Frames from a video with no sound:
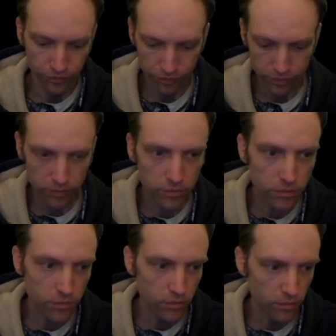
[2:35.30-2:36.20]

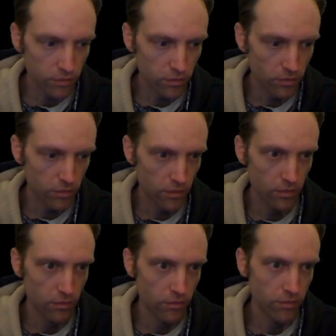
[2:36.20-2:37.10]

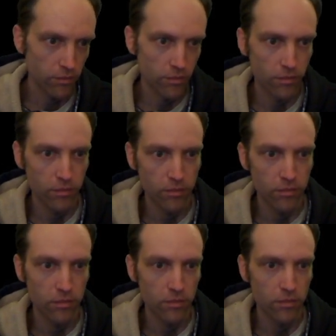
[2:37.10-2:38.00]

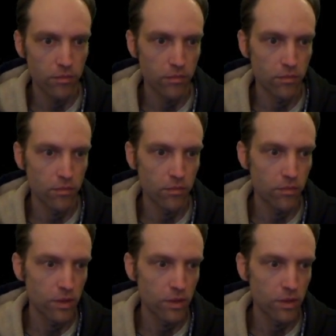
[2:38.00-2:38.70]
Nobody speaks.